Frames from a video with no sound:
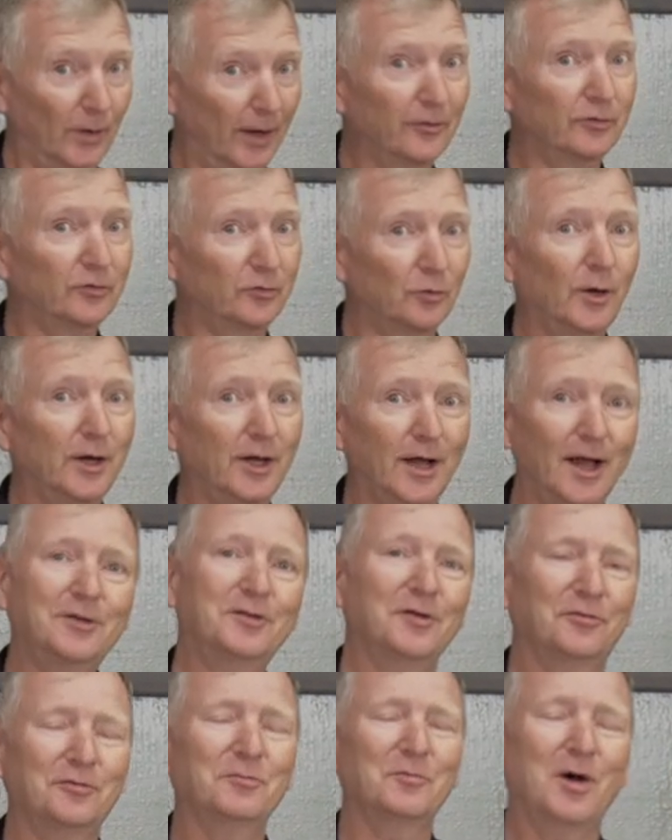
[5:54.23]
why there's
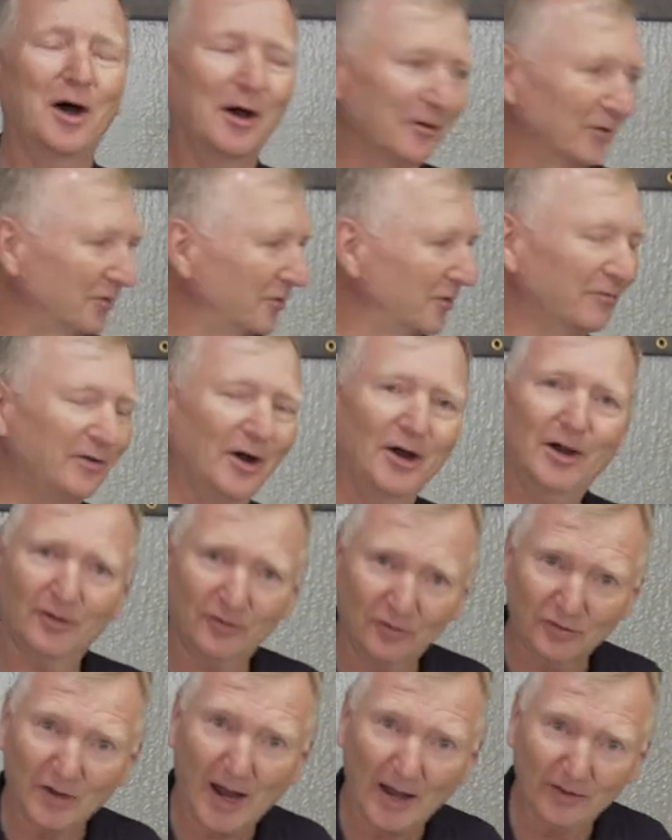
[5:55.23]
28 different models in
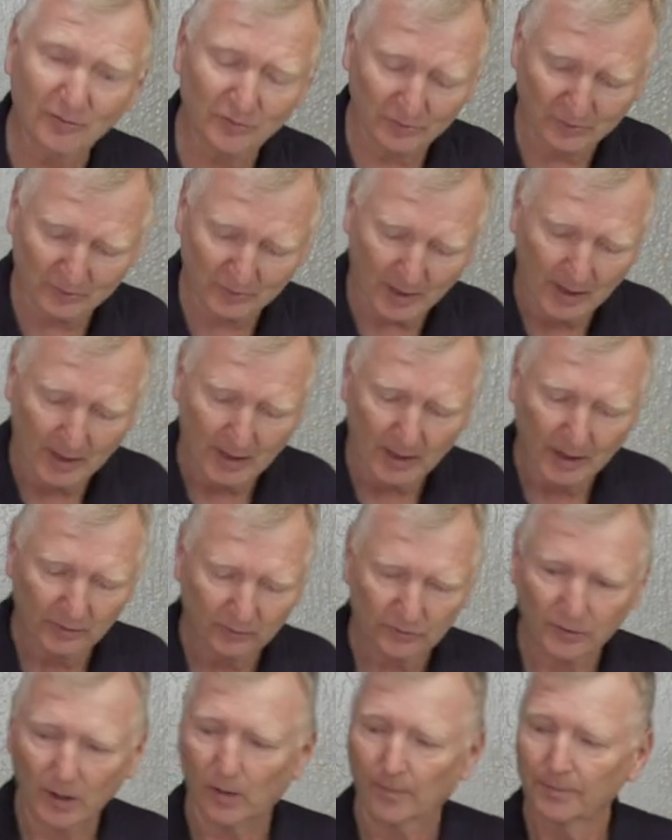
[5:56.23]
various sizes.
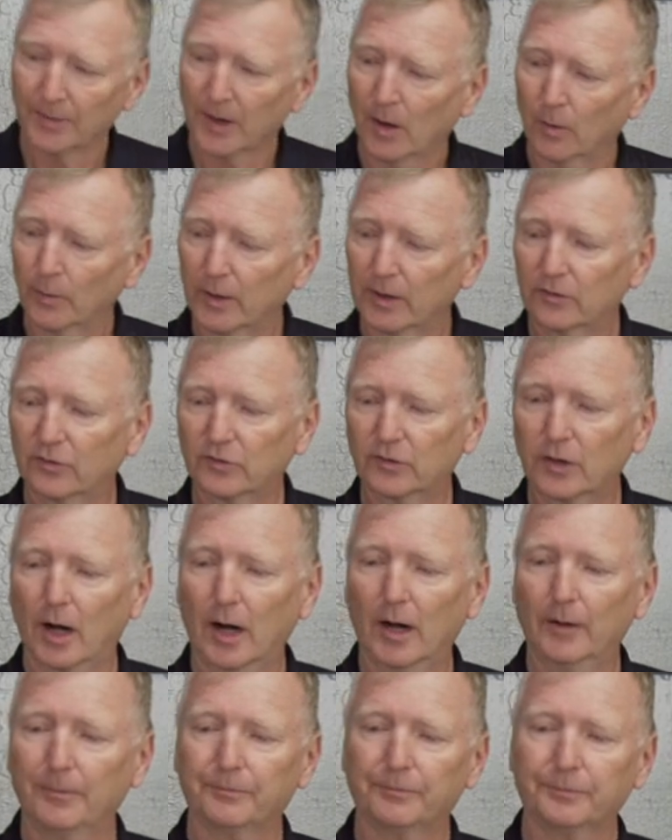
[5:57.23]
So we can
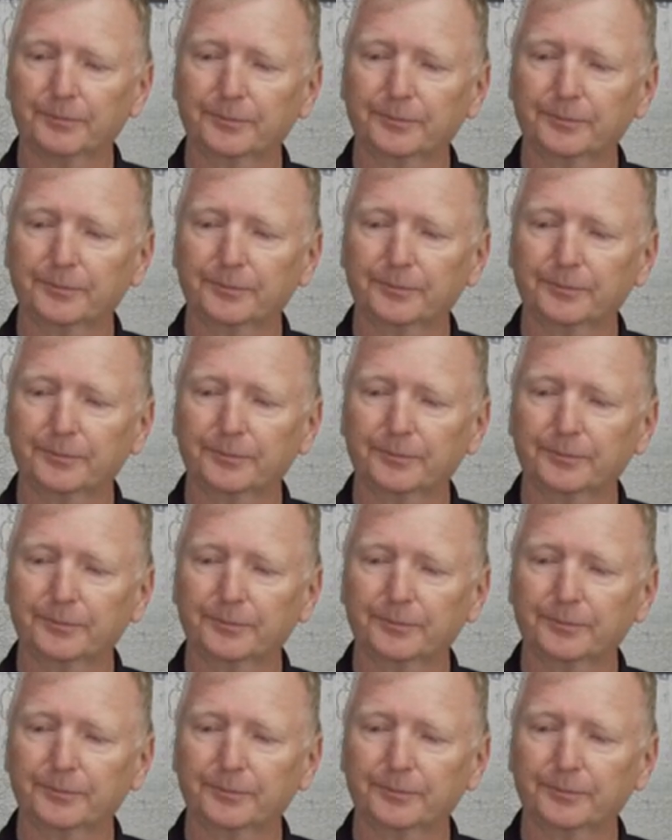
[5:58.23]
start,